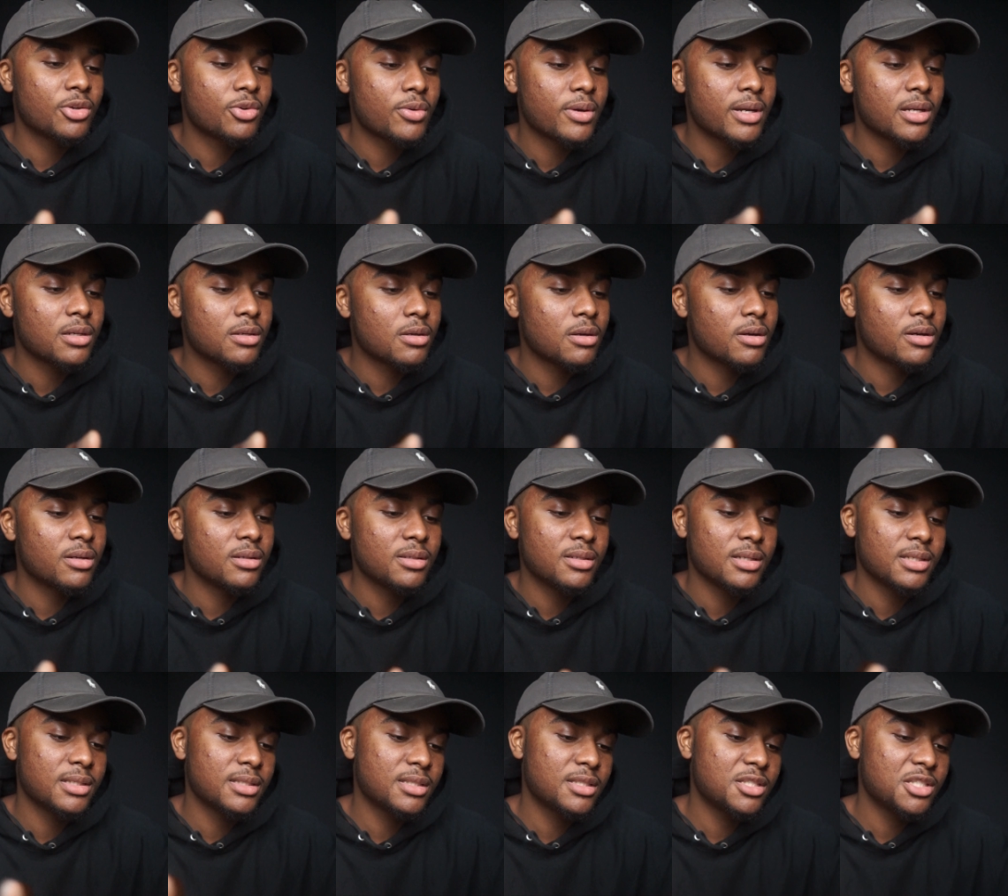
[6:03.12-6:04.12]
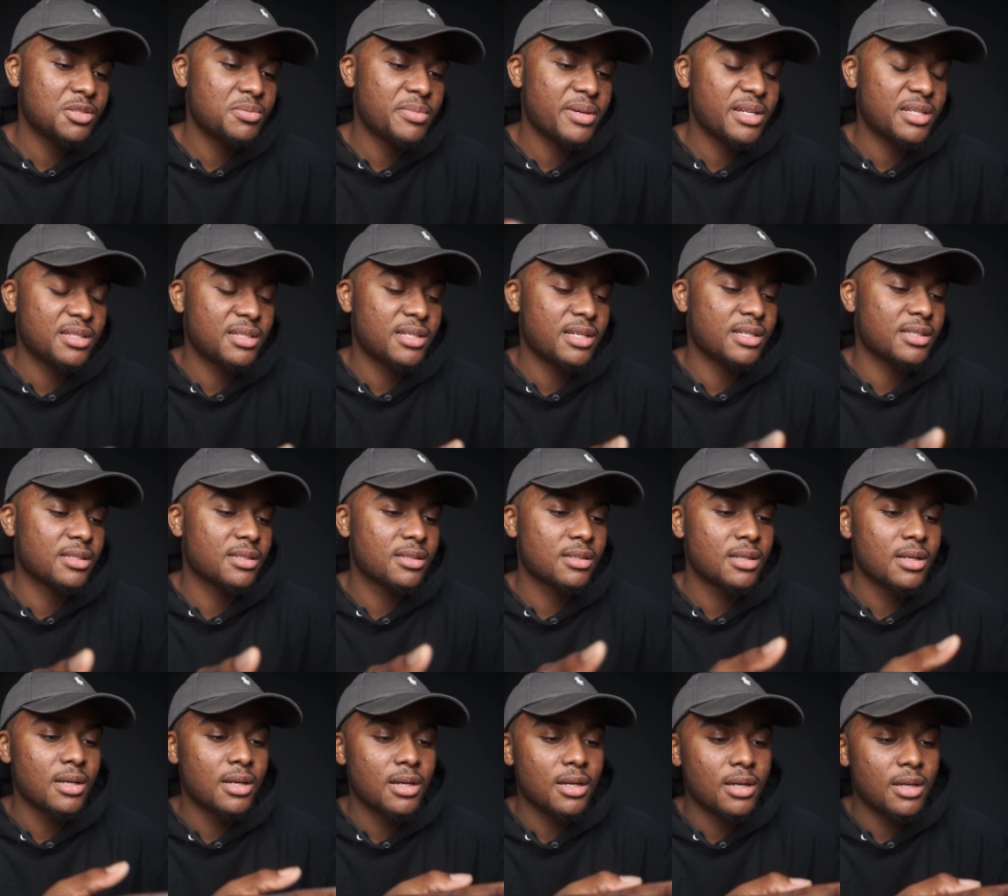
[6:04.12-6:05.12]
credit card because it just makes sense.
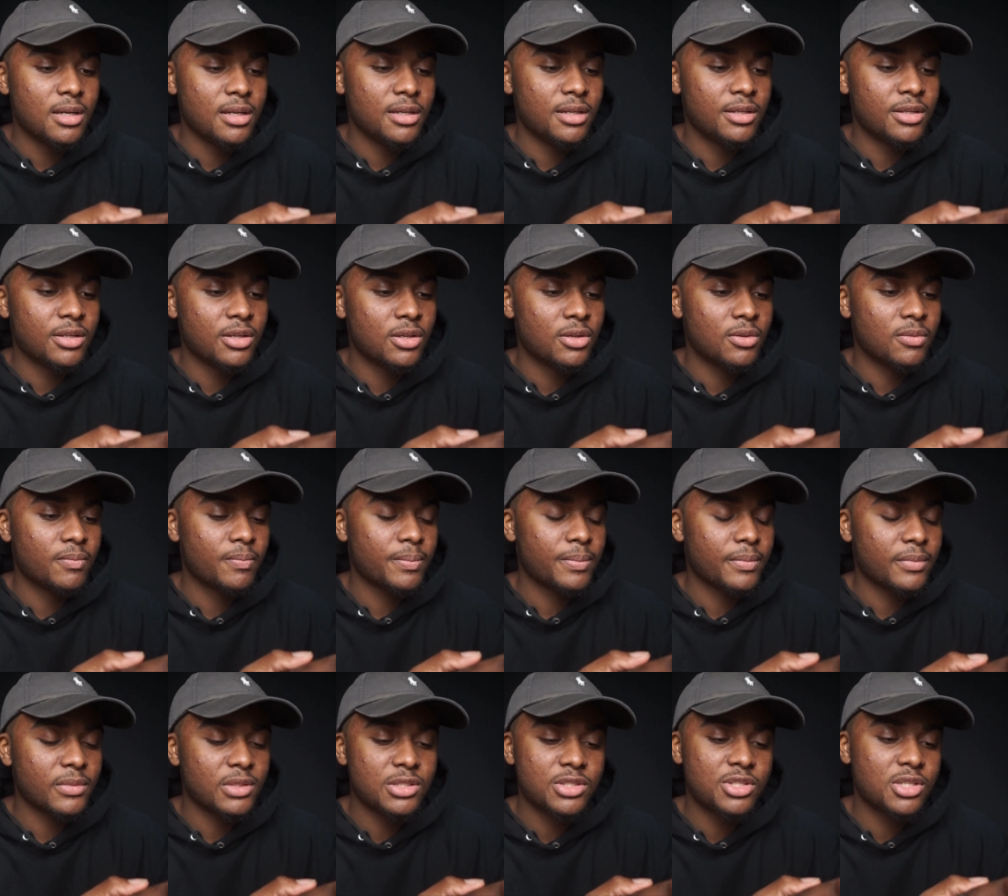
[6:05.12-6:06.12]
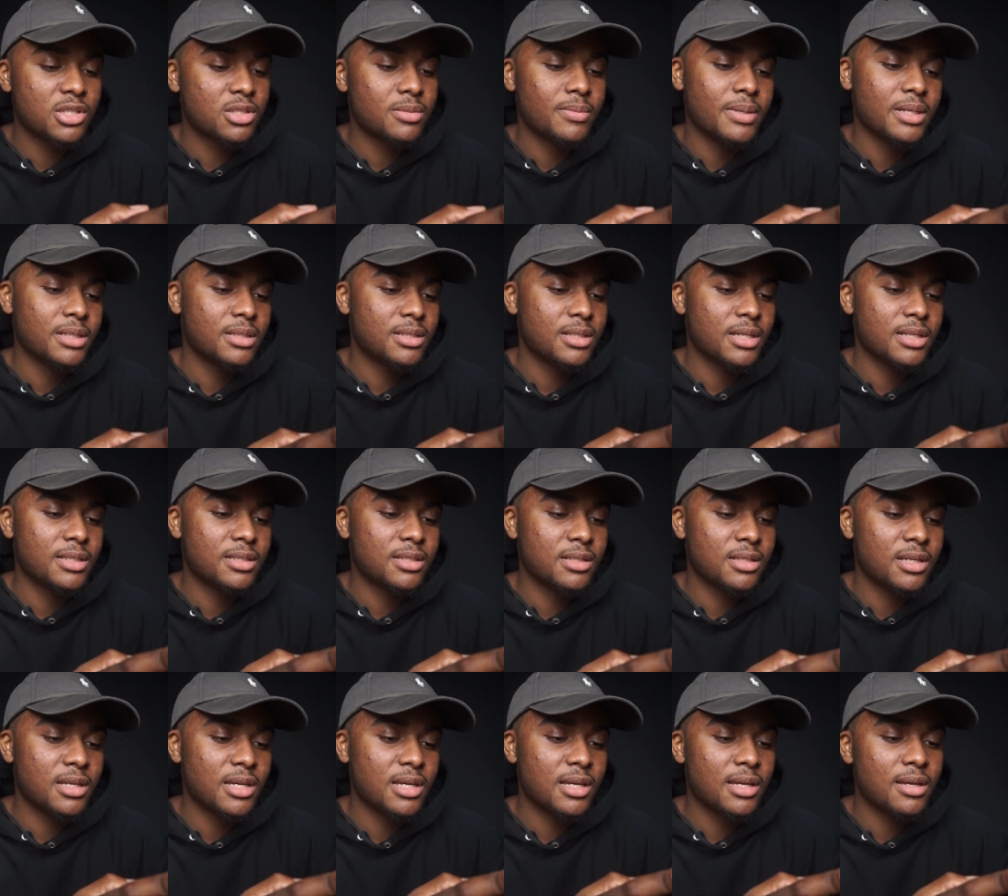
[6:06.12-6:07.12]
You know, it just makes sense to
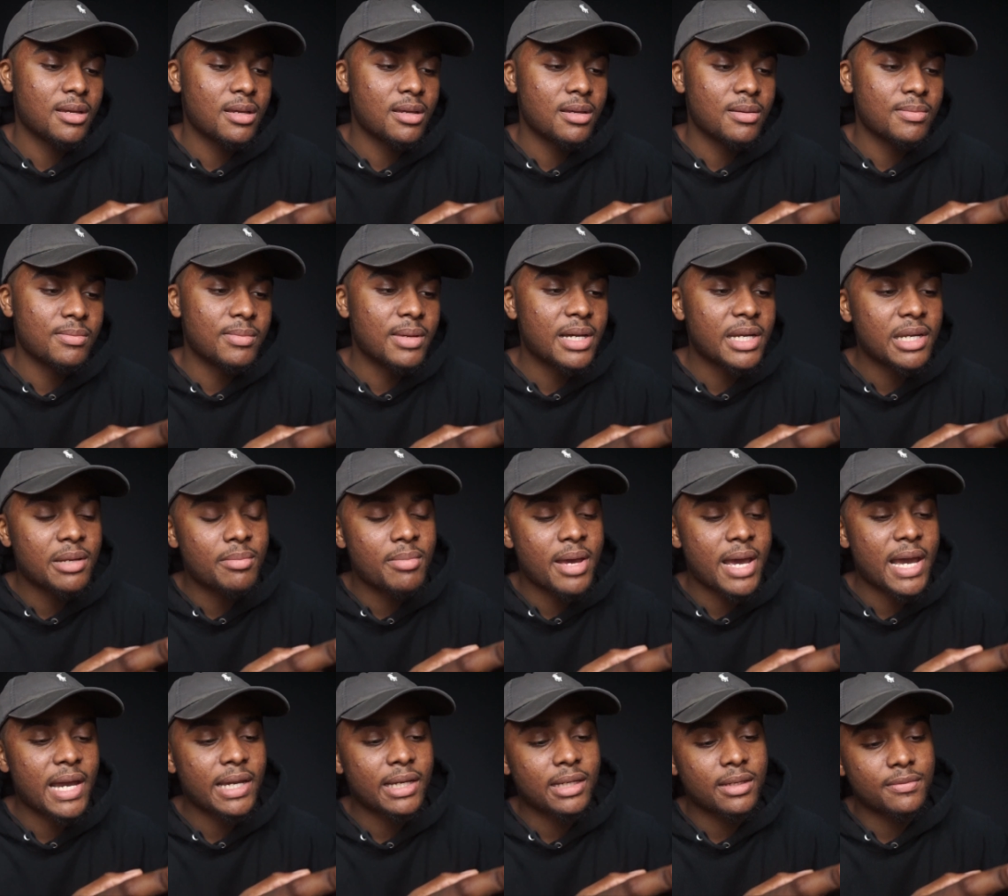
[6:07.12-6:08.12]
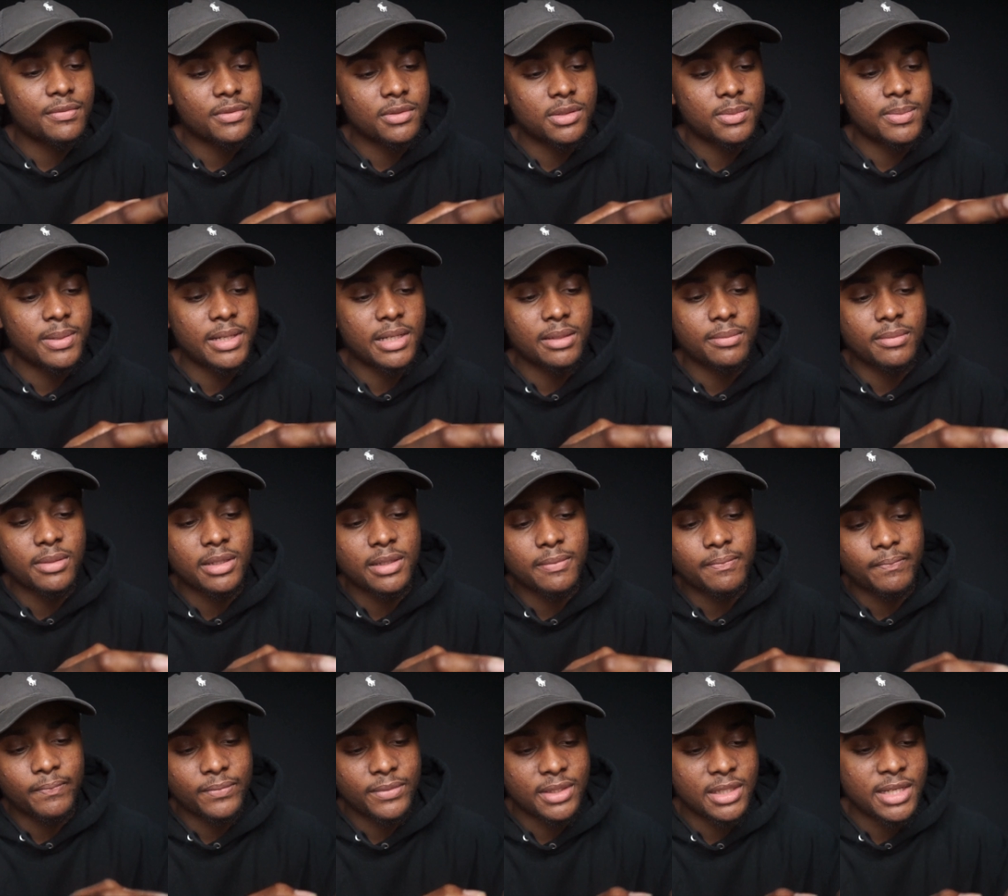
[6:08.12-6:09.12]
get money back if you're spending money.
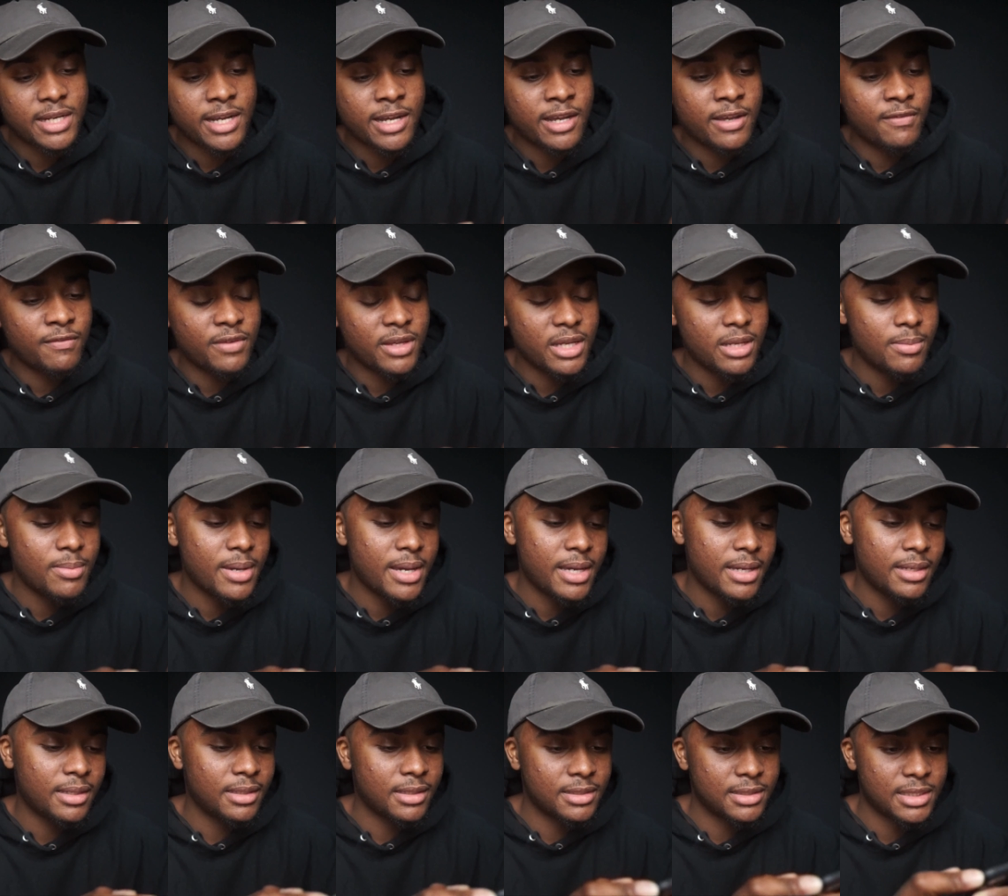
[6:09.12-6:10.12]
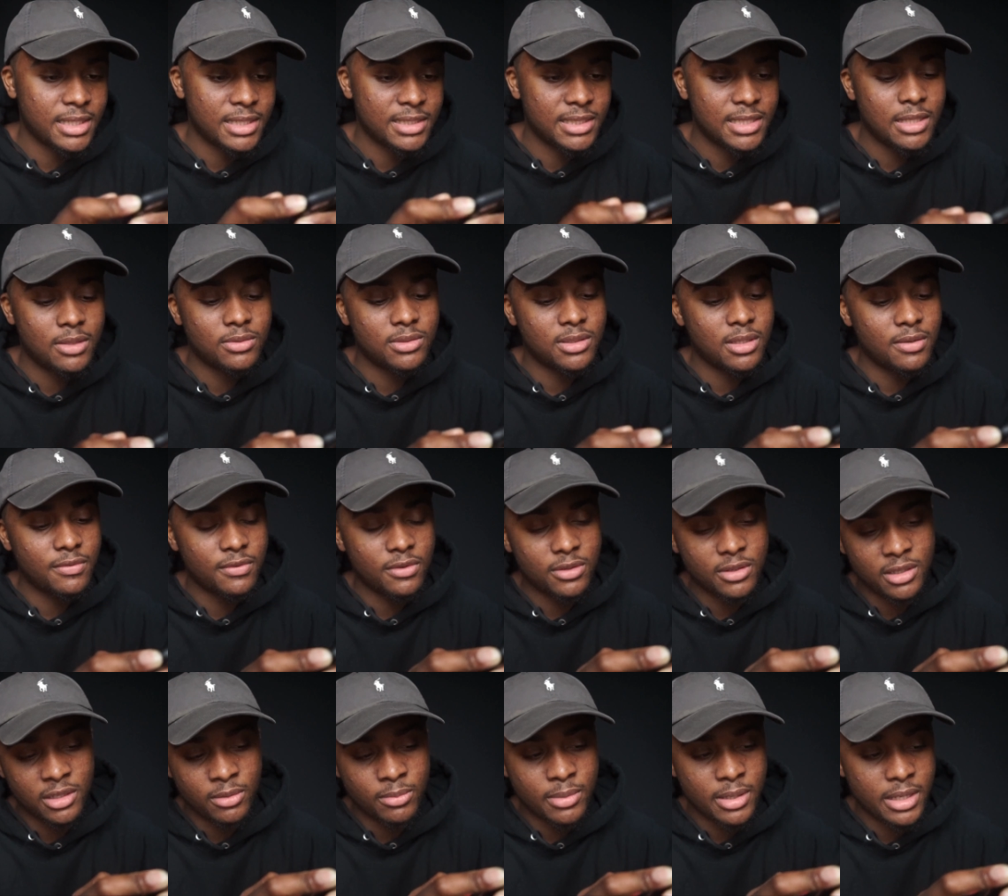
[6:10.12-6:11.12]
Then I have eBay because I sell stuff on
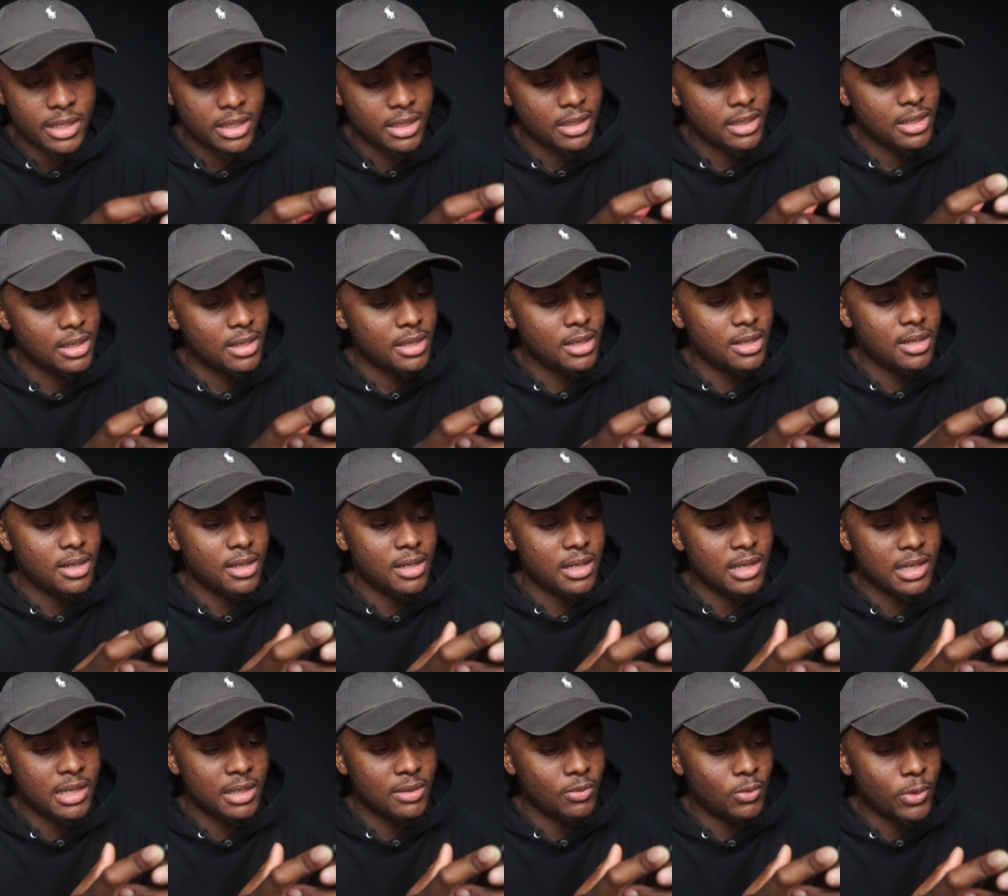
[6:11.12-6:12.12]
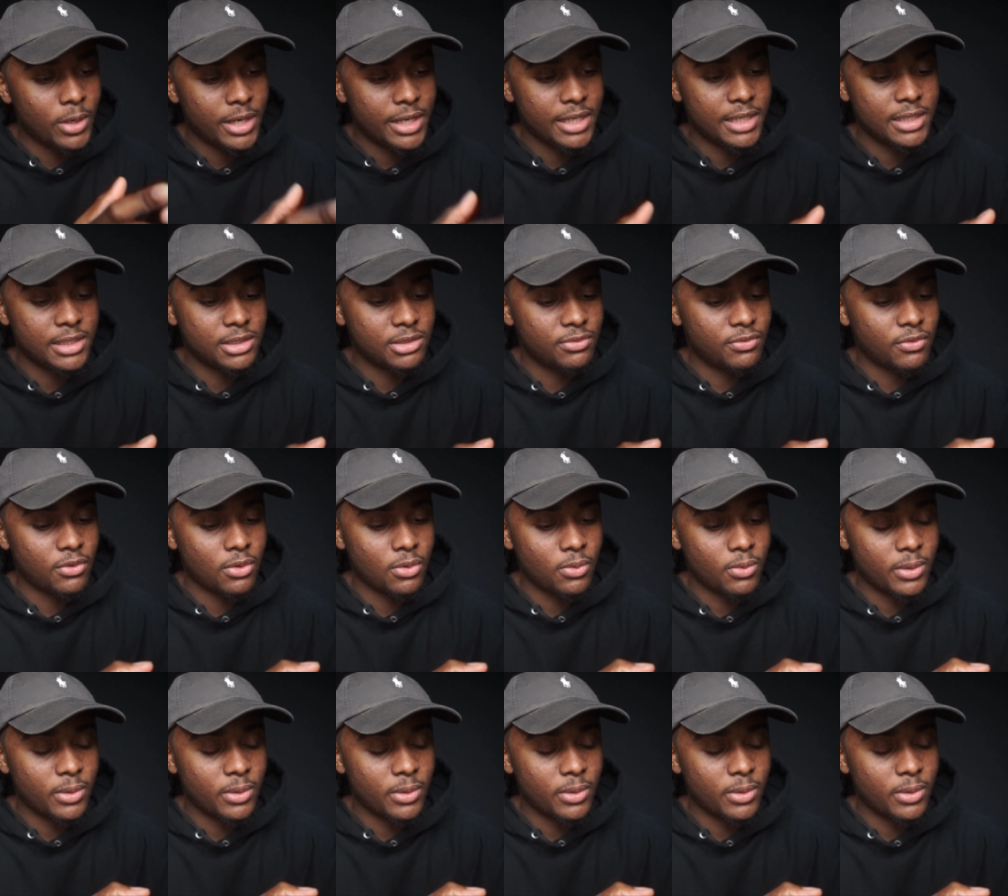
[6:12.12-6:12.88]
eBay, and Waze for